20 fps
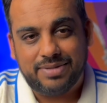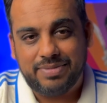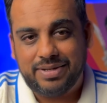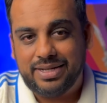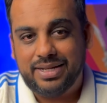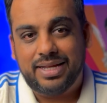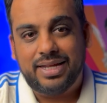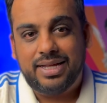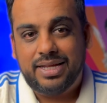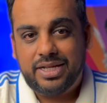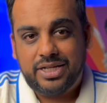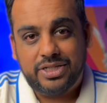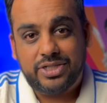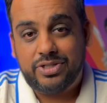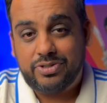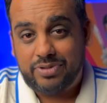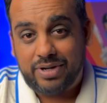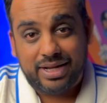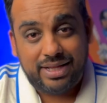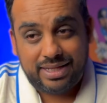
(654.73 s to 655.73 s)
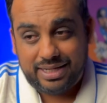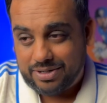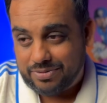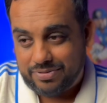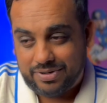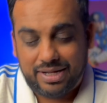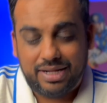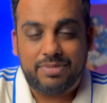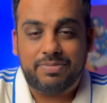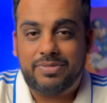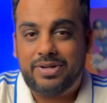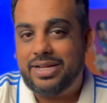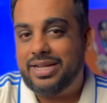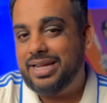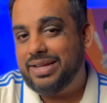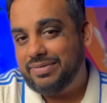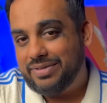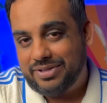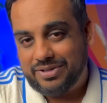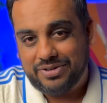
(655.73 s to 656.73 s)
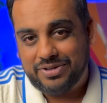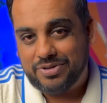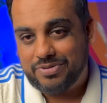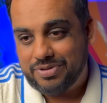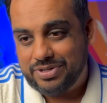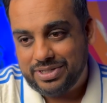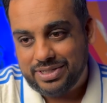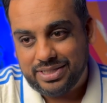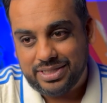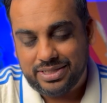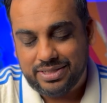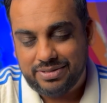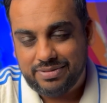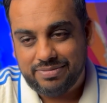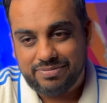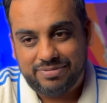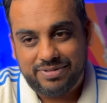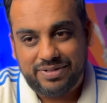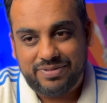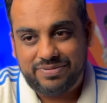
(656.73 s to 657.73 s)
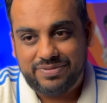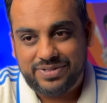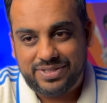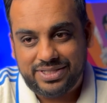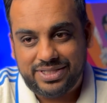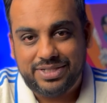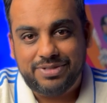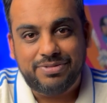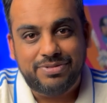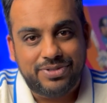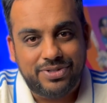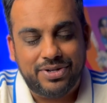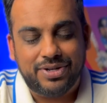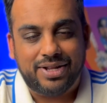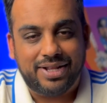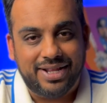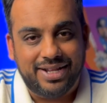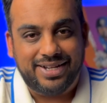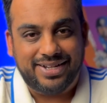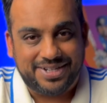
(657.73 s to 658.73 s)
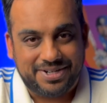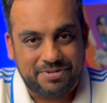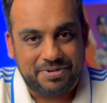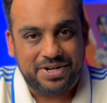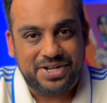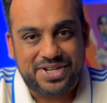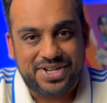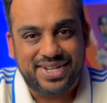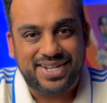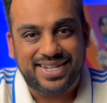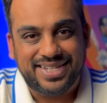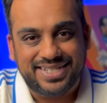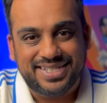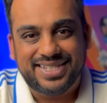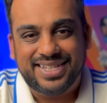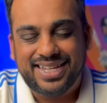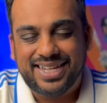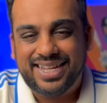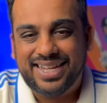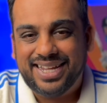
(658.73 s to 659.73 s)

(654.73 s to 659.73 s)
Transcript: I mean, Australia, while might have a lot of questions, we've still got a lot of questions.